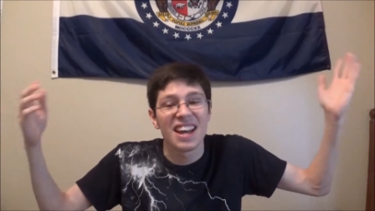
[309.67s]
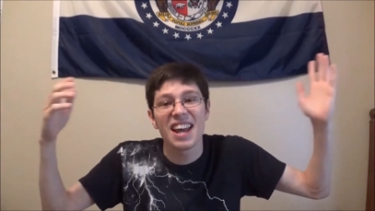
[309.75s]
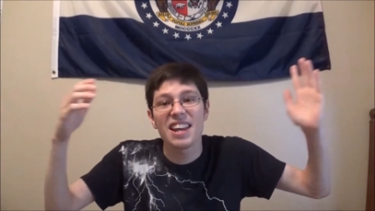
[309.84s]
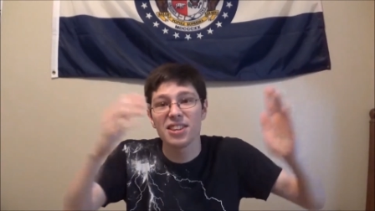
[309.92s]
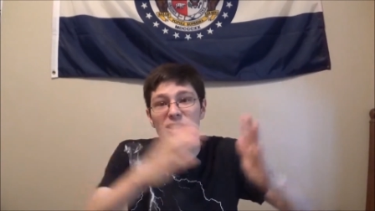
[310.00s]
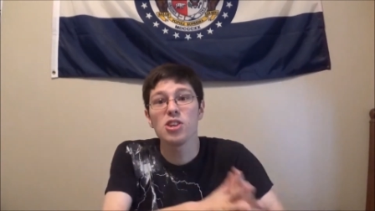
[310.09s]

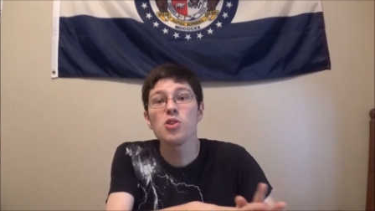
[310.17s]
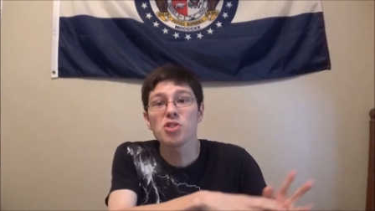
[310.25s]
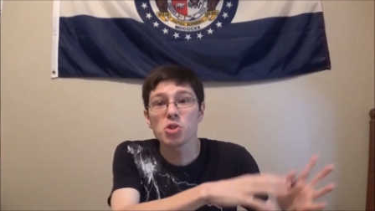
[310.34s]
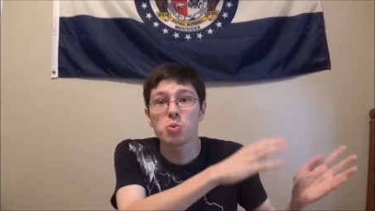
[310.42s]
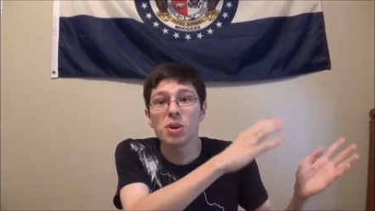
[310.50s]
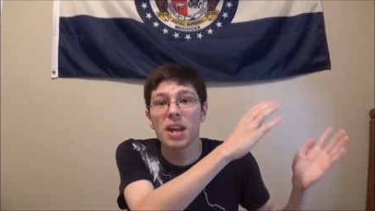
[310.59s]
And you
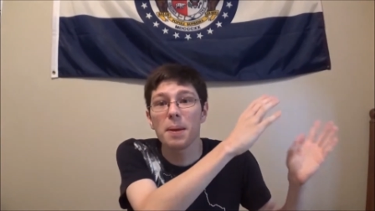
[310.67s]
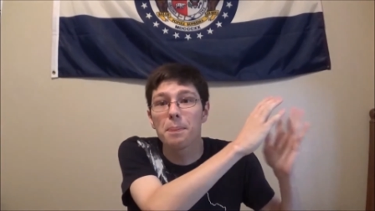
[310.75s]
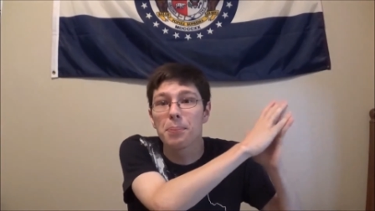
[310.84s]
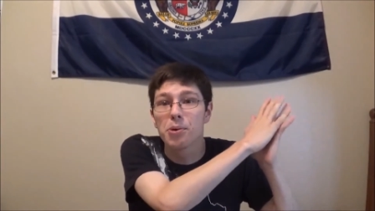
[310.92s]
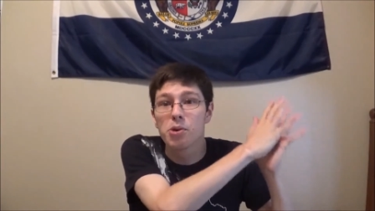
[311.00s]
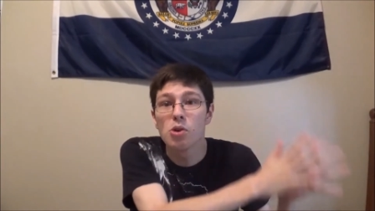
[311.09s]
just went
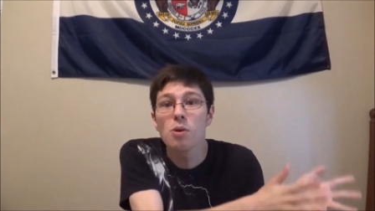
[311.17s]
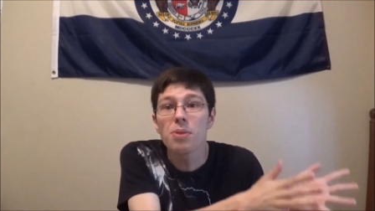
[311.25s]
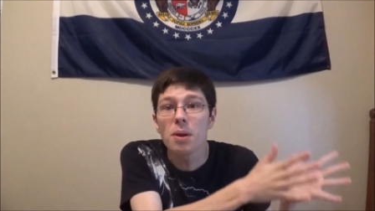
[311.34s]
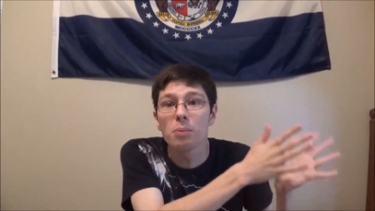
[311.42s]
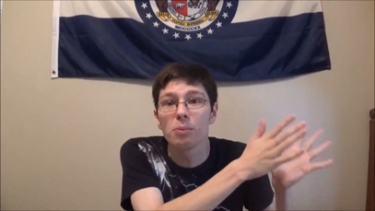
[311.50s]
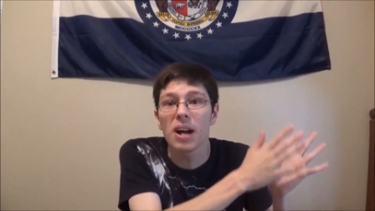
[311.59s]
and proved
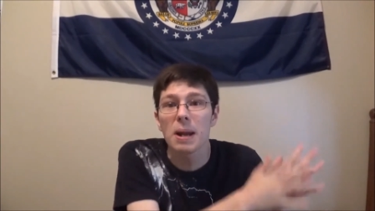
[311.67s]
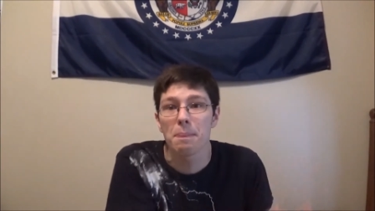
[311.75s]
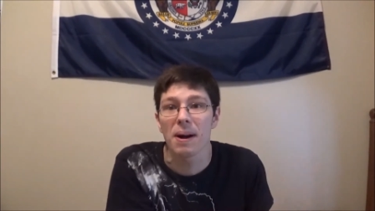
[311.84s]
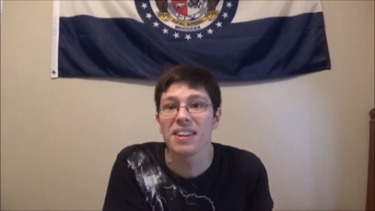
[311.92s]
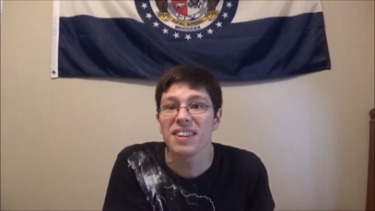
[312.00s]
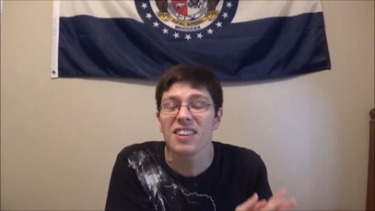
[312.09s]
them right
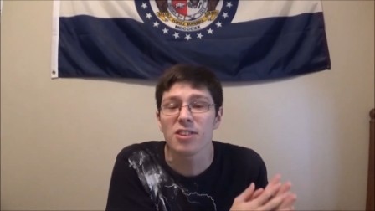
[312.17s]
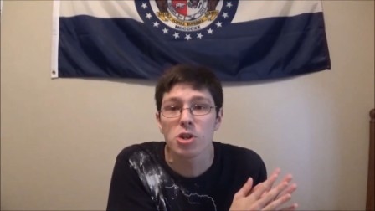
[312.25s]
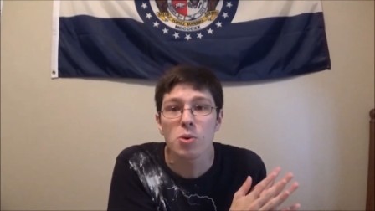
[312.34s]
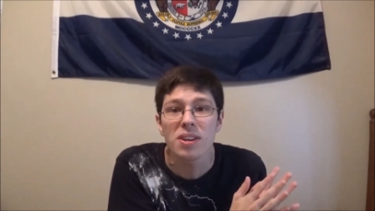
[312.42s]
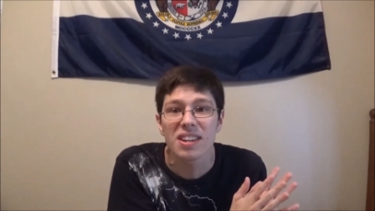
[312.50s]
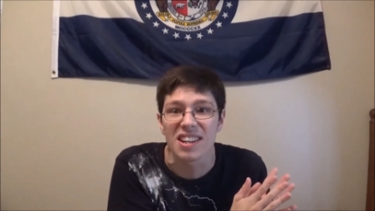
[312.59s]
by
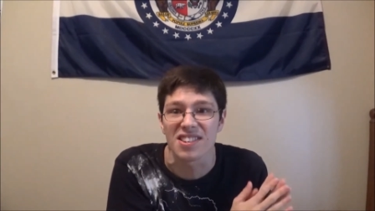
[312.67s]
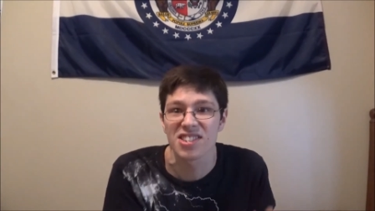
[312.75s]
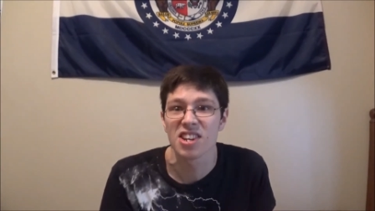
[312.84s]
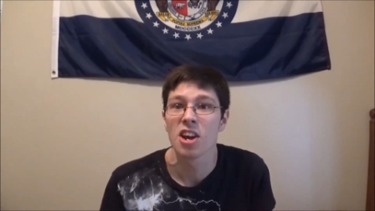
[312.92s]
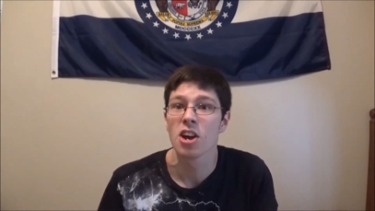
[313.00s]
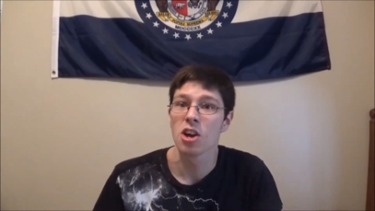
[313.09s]
doing
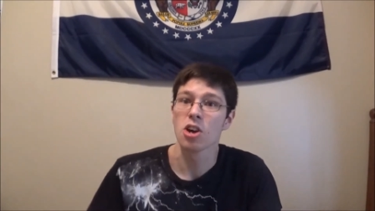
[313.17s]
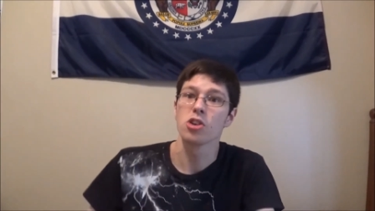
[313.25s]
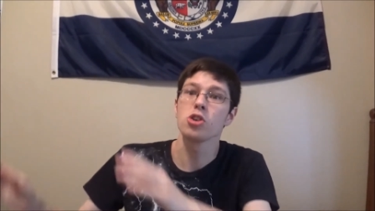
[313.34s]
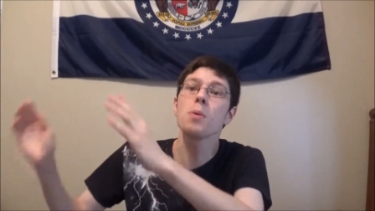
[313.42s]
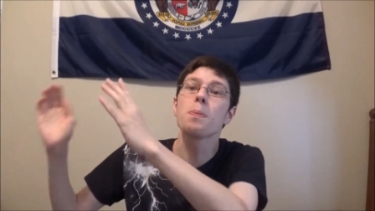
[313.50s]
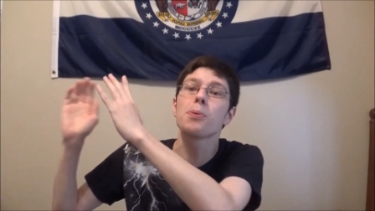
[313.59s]
this.
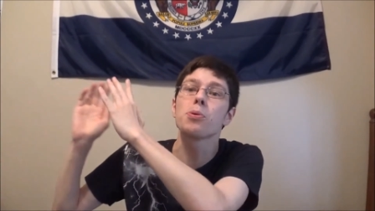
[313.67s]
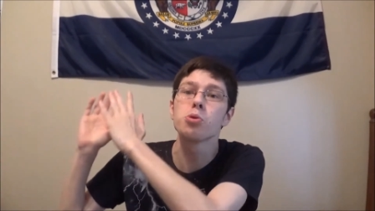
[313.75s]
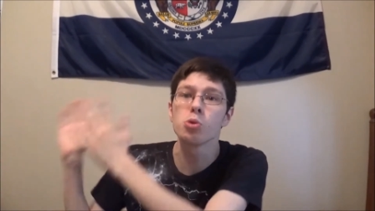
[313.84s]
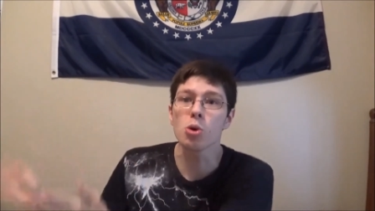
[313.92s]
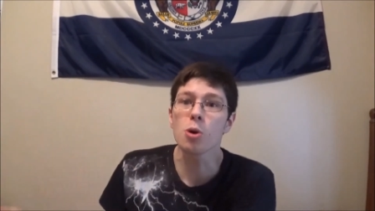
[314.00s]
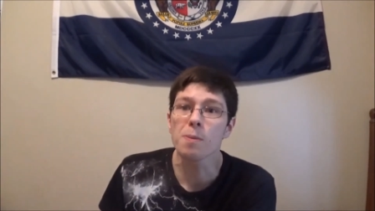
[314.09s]
You
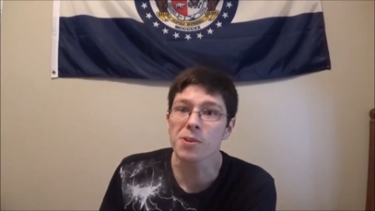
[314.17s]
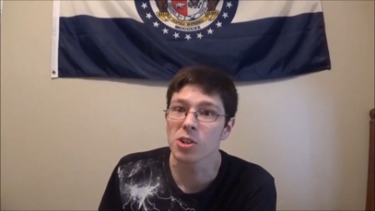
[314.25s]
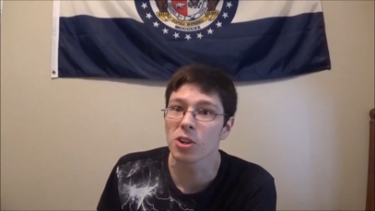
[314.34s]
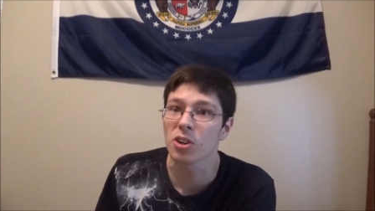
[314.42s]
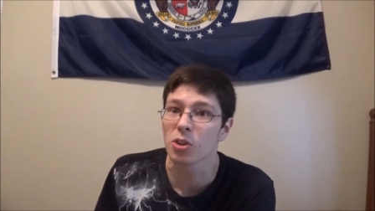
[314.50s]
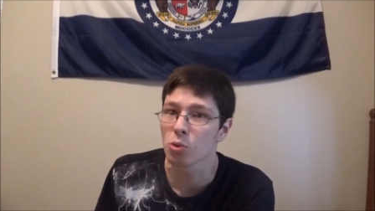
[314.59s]
proved
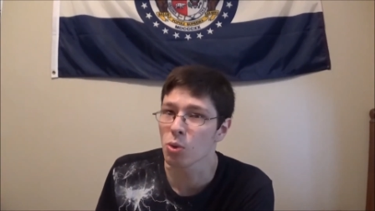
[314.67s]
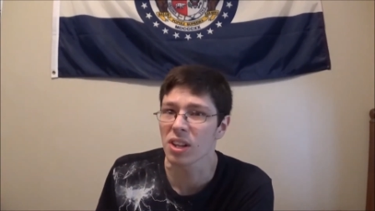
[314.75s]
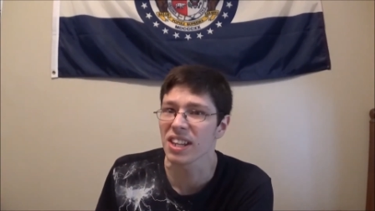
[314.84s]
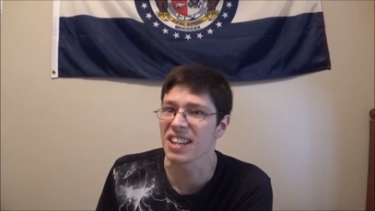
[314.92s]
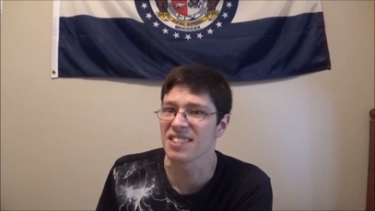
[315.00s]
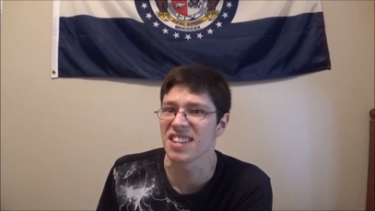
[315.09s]
you're
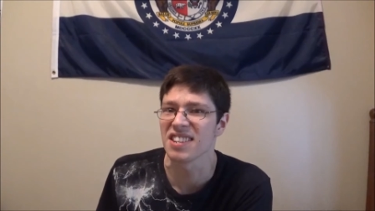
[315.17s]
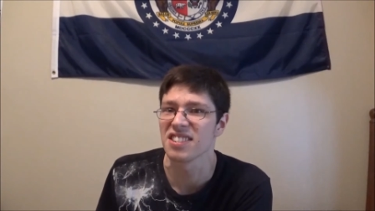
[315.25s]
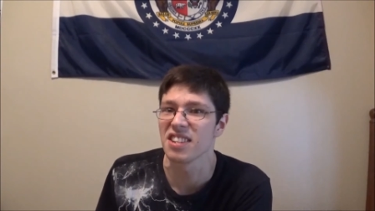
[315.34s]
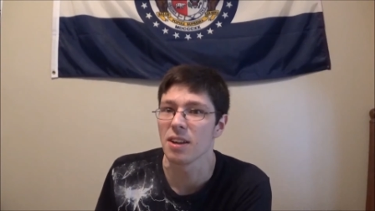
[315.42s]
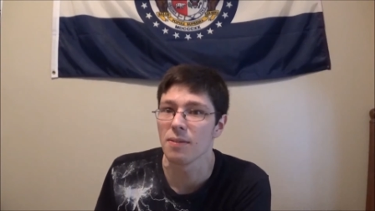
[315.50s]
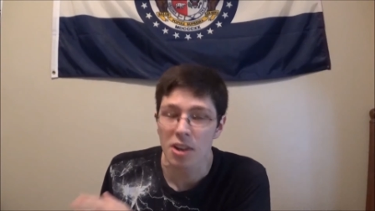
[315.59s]
really
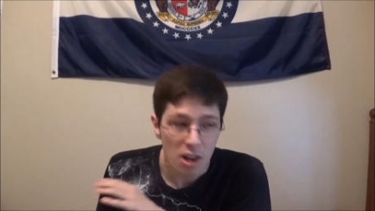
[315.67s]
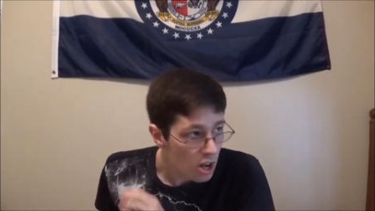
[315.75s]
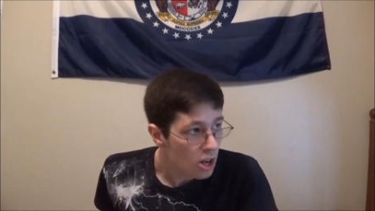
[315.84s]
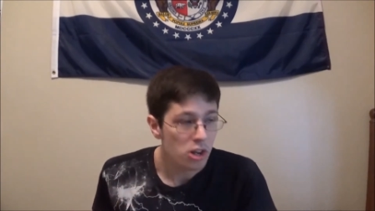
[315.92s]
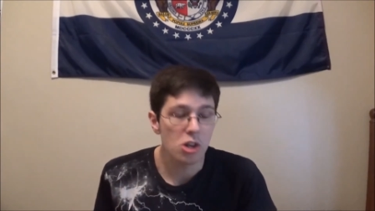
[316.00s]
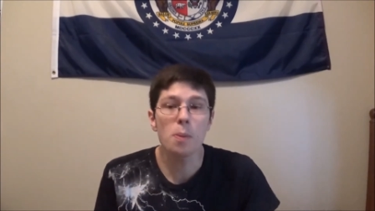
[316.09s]
insensitive.
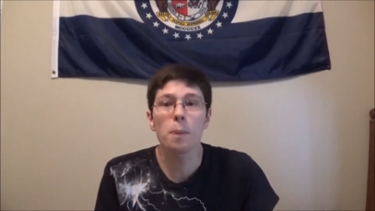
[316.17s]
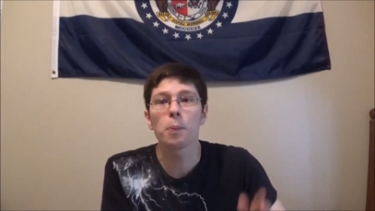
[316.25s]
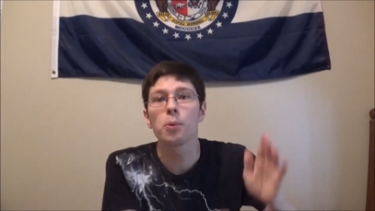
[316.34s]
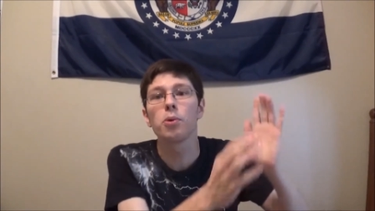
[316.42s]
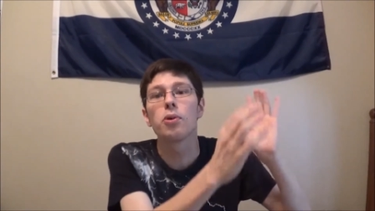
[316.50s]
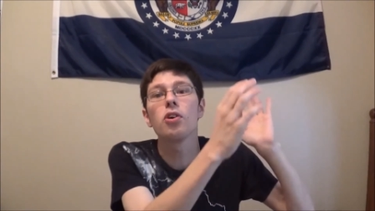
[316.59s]
You
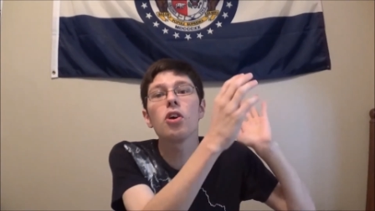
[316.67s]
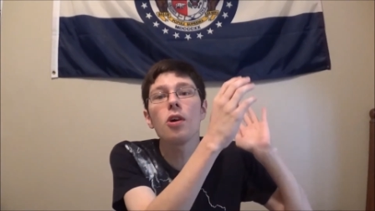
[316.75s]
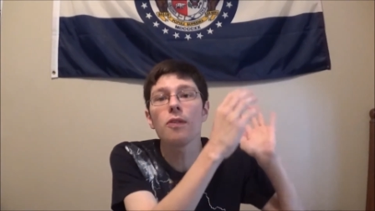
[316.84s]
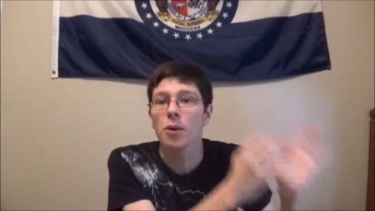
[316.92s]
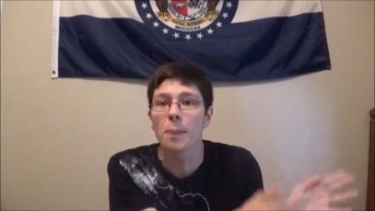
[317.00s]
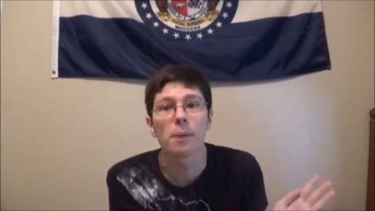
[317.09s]

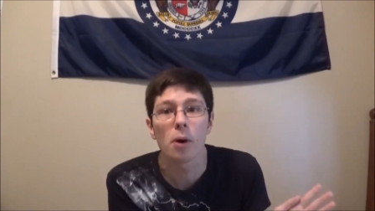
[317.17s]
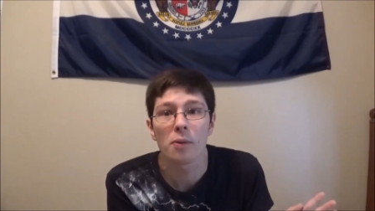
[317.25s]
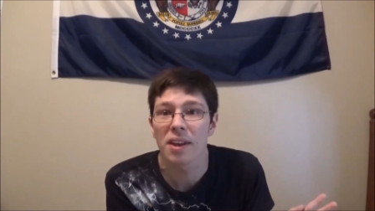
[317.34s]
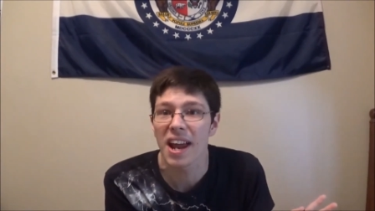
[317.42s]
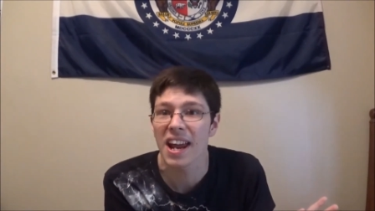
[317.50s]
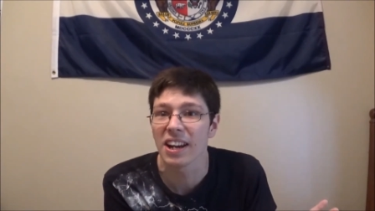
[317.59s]
prove you're prone
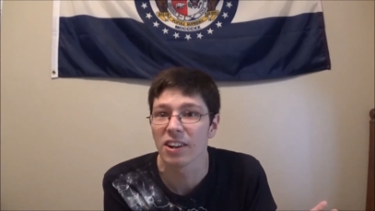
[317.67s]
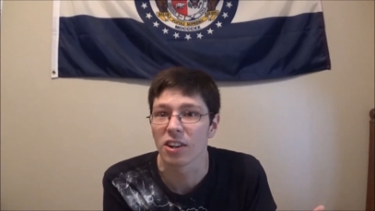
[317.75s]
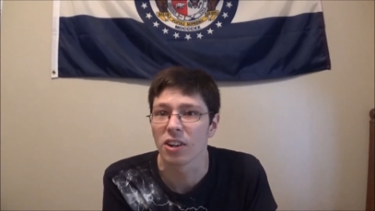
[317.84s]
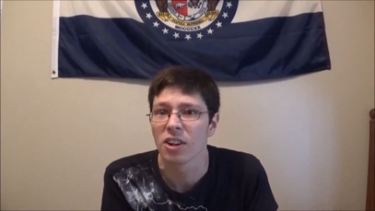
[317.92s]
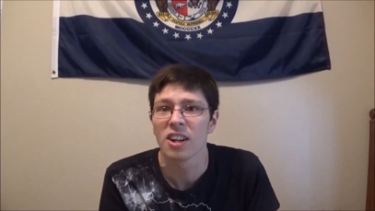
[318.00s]
to anger.